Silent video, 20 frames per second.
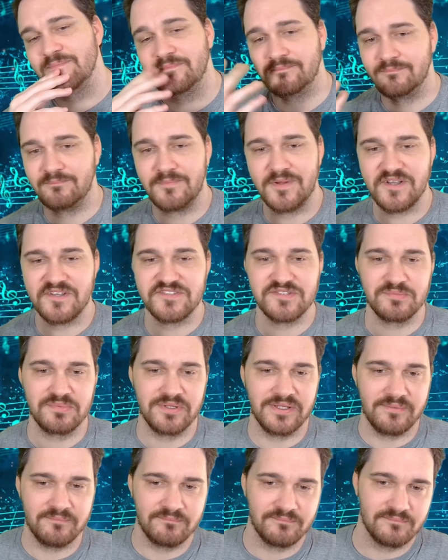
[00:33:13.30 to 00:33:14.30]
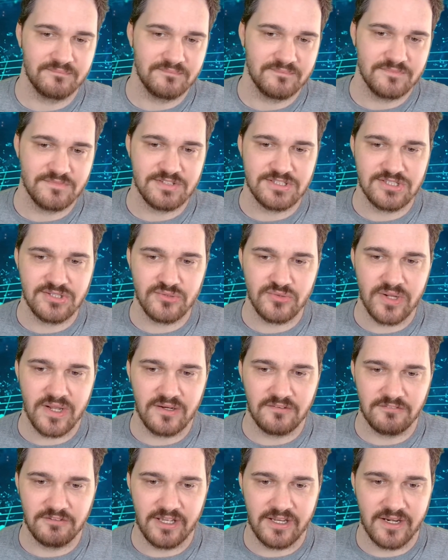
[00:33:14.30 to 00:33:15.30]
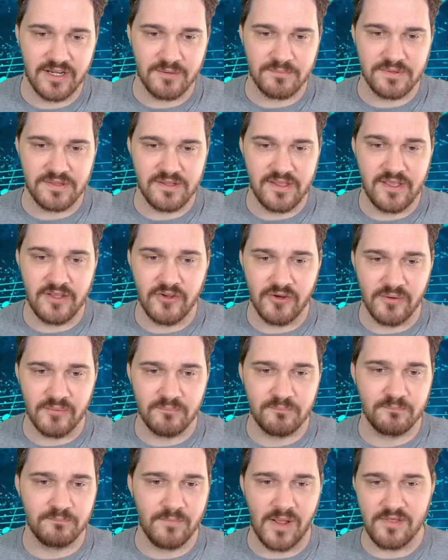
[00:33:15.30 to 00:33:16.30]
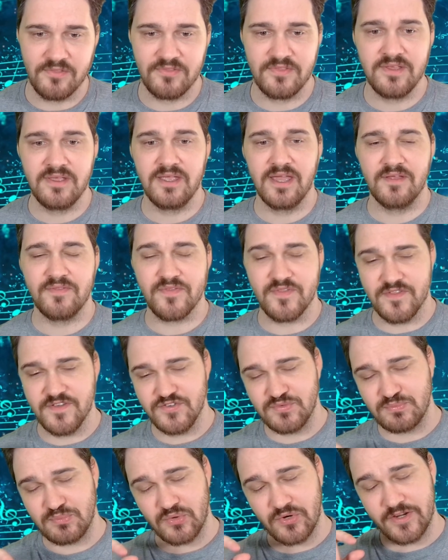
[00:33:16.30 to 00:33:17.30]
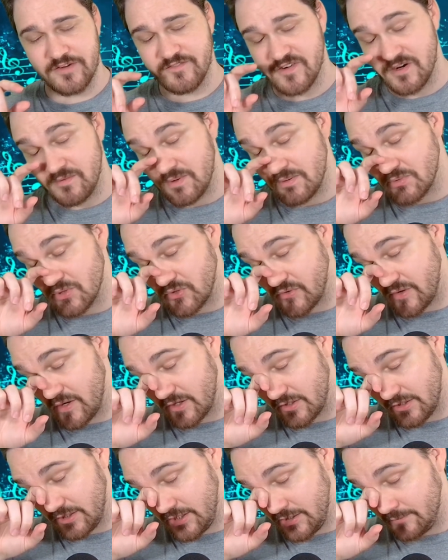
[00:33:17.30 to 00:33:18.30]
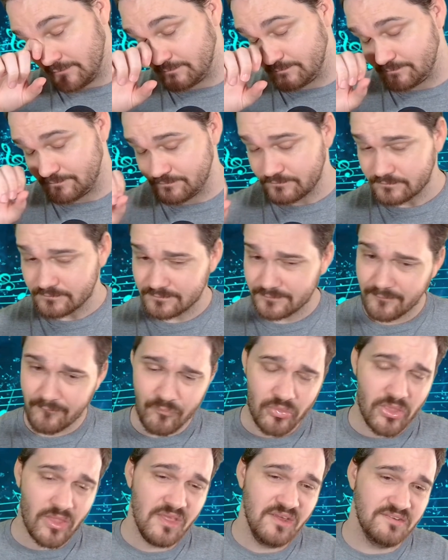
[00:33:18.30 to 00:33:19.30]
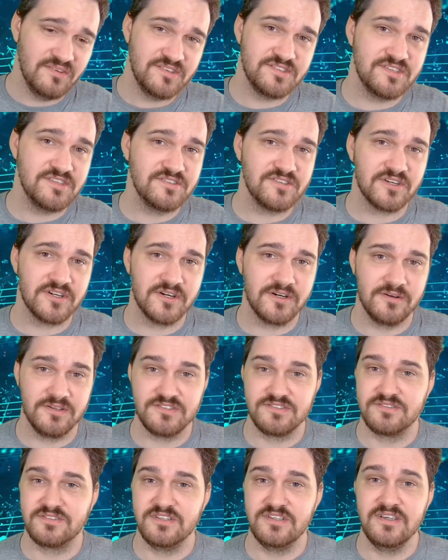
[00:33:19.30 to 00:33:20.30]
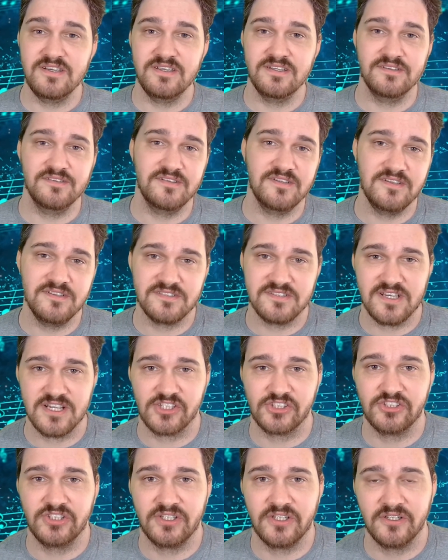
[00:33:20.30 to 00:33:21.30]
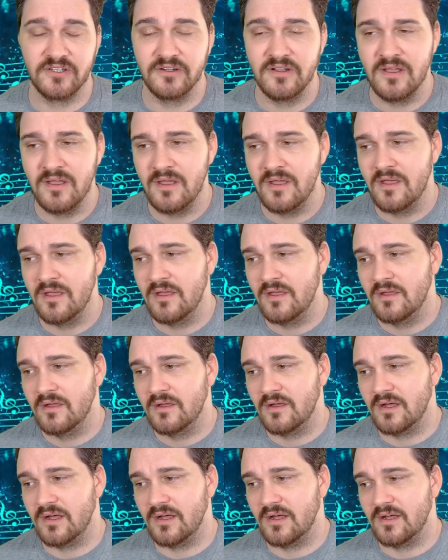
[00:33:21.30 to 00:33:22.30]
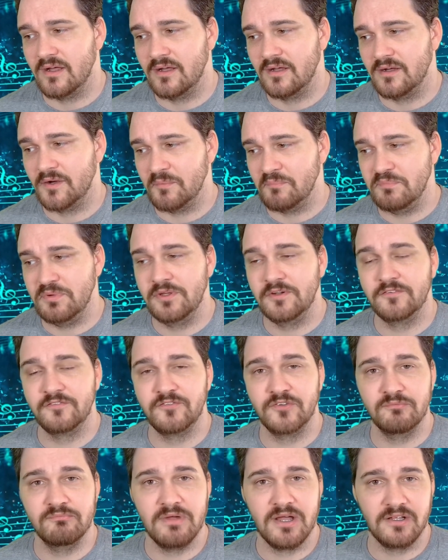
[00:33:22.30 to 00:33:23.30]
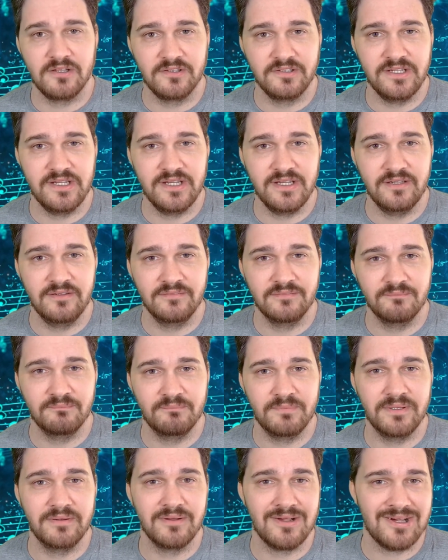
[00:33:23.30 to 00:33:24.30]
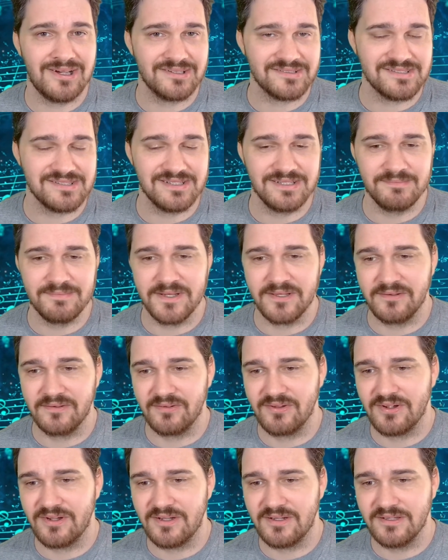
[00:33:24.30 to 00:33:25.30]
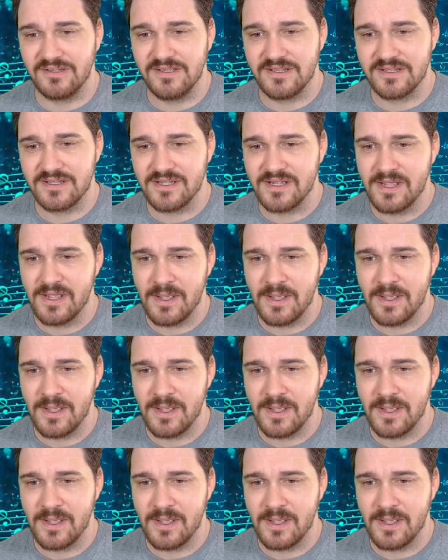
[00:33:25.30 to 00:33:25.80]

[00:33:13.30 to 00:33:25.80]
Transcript: Possibly. Still kind of lining up with the anger. I think at this point, if I remember correctly, this is our C and D section, our beautiful melody, bit haunting and melancholic.